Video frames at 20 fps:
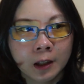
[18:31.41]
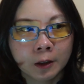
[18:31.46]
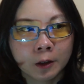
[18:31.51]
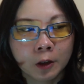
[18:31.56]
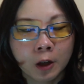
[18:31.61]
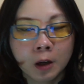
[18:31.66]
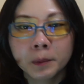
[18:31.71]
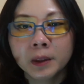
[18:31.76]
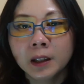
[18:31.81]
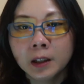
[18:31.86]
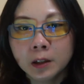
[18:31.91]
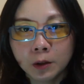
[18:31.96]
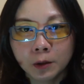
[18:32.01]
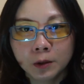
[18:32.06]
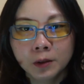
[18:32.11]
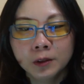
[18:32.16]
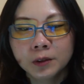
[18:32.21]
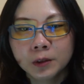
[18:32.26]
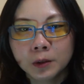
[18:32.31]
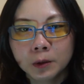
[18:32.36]
commonly
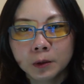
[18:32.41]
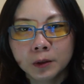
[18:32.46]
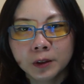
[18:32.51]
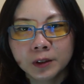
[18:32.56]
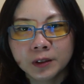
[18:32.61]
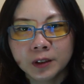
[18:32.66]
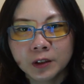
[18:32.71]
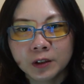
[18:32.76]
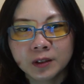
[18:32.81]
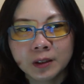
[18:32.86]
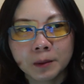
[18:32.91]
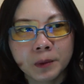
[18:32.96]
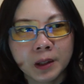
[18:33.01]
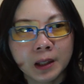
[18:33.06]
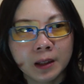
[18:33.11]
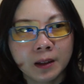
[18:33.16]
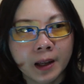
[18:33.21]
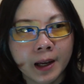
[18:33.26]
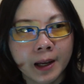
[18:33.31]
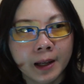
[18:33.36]
used, or is it just
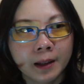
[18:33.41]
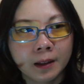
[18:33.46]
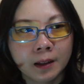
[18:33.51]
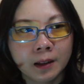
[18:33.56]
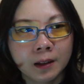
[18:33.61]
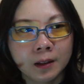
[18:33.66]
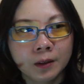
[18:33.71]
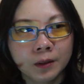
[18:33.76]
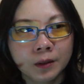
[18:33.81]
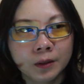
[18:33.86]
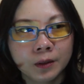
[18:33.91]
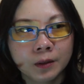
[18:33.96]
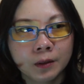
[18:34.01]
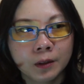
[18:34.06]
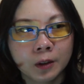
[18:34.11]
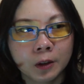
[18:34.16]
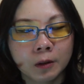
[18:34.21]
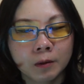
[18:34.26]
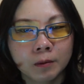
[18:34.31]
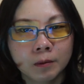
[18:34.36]
something that is
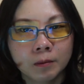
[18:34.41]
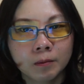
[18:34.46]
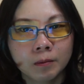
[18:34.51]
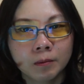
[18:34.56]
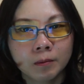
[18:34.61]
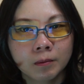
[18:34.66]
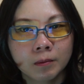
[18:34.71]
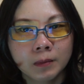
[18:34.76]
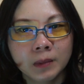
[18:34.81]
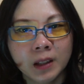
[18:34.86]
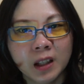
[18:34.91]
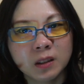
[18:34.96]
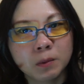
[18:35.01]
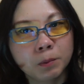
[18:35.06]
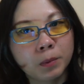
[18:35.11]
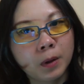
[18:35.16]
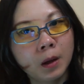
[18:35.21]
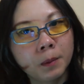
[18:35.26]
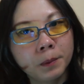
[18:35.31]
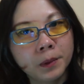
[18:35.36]
less
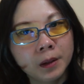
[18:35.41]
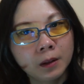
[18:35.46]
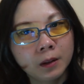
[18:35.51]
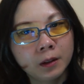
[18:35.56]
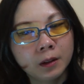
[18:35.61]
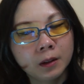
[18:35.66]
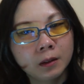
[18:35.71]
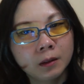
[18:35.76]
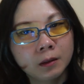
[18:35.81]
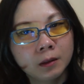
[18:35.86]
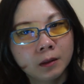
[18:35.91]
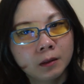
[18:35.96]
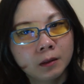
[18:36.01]
popular?